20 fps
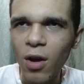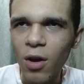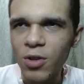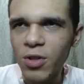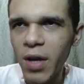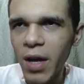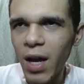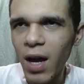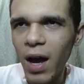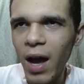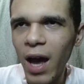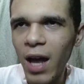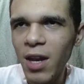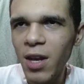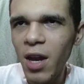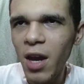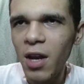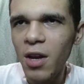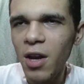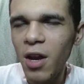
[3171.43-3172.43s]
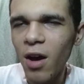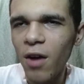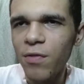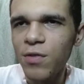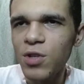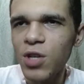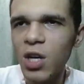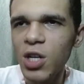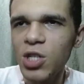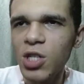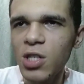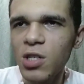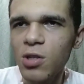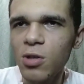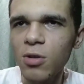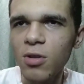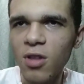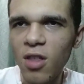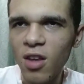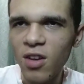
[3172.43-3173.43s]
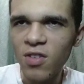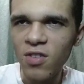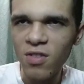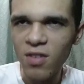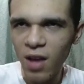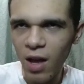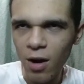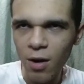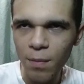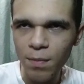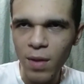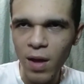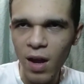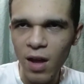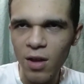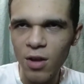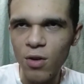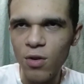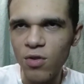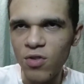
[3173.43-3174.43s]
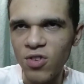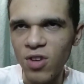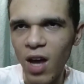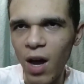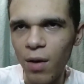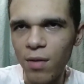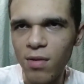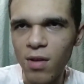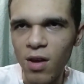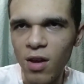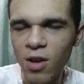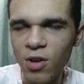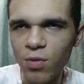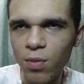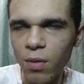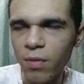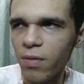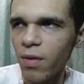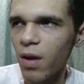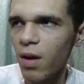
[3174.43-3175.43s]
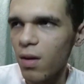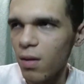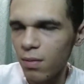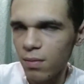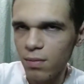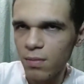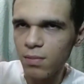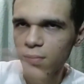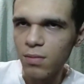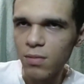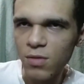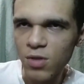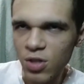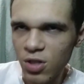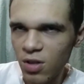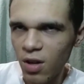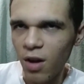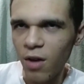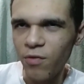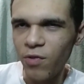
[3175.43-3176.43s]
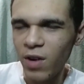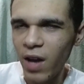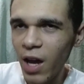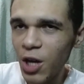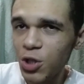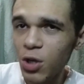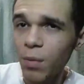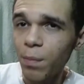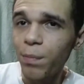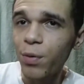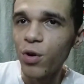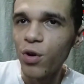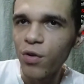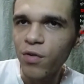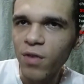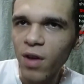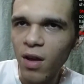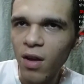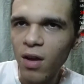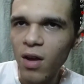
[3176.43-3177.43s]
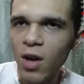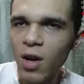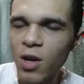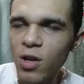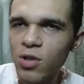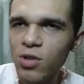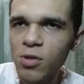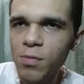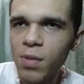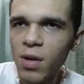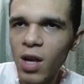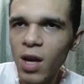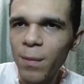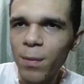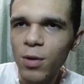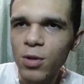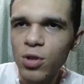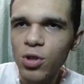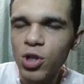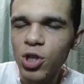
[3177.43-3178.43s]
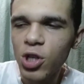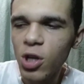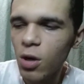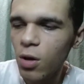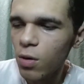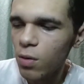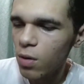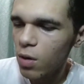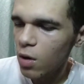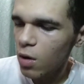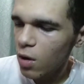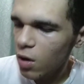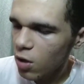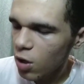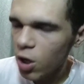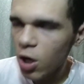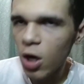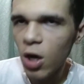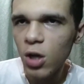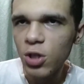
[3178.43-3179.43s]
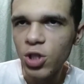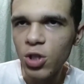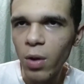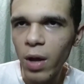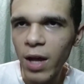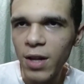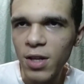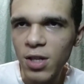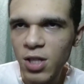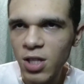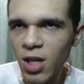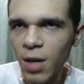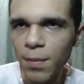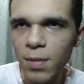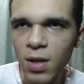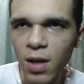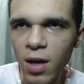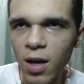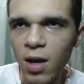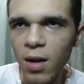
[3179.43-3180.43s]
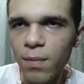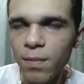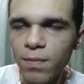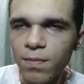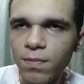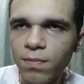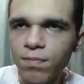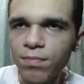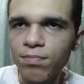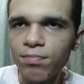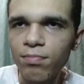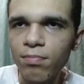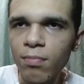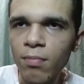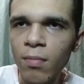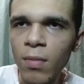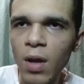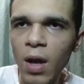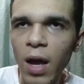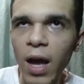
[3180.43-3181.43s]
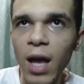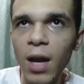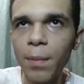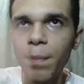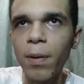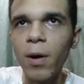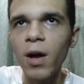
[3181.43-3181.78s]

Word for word: So like I had the idea of changing to this setup that I use nowadays with like stuff and actually improved it to be able to show the console at the same time. And